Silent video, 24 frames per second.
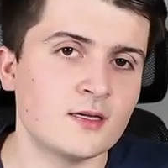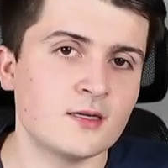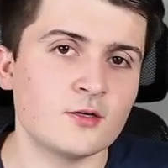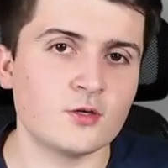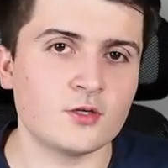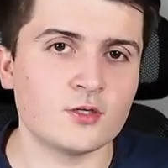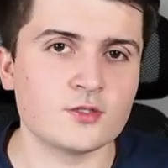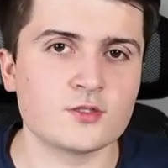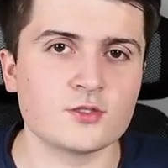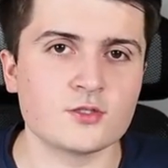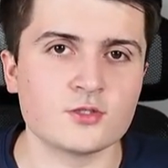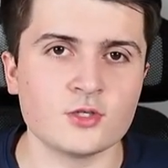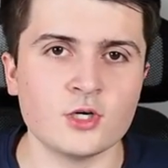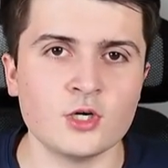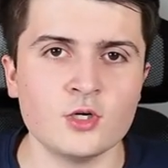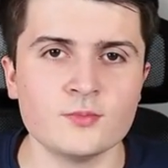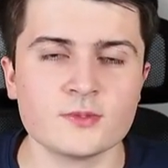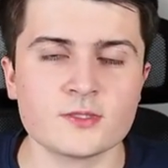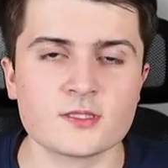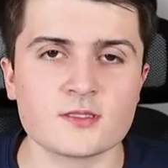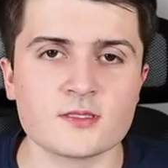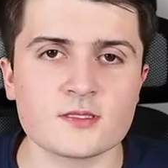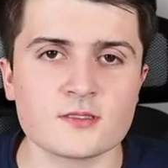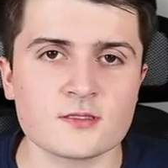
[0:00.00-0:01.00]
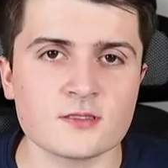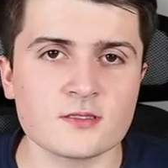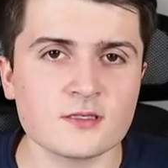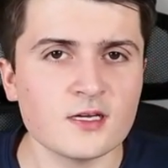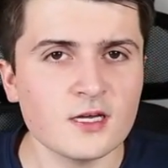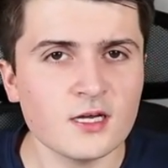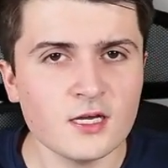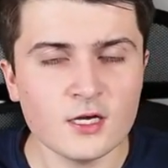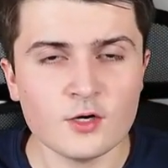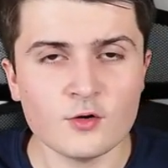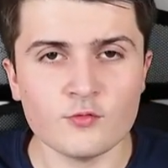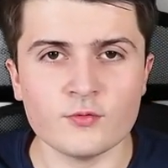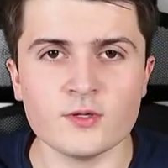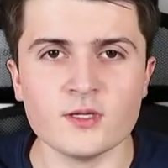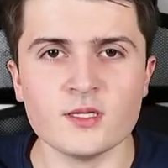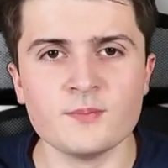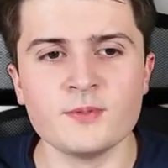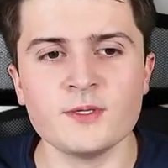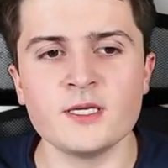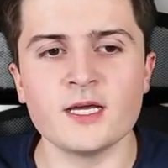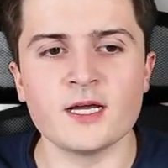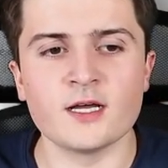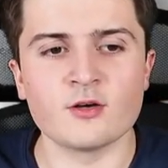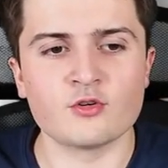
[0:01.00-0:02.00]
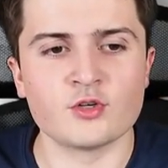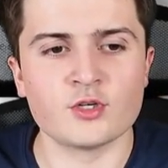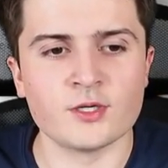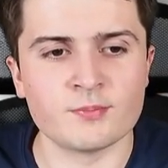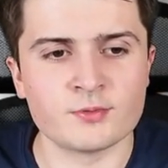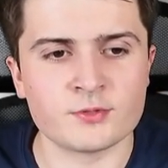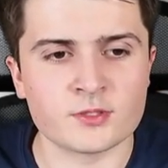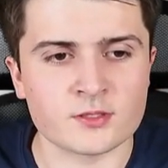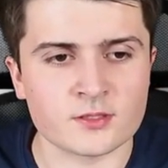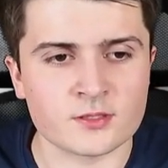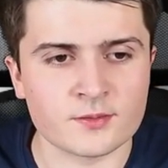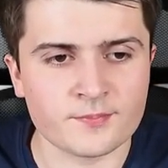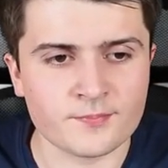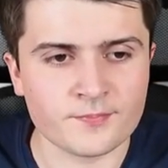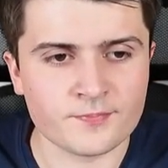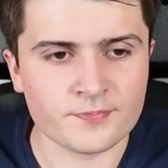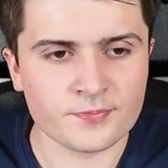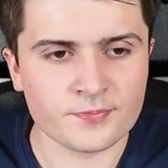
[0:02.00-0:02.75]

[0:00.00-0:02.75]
then also to Home Assistant will be encrypted.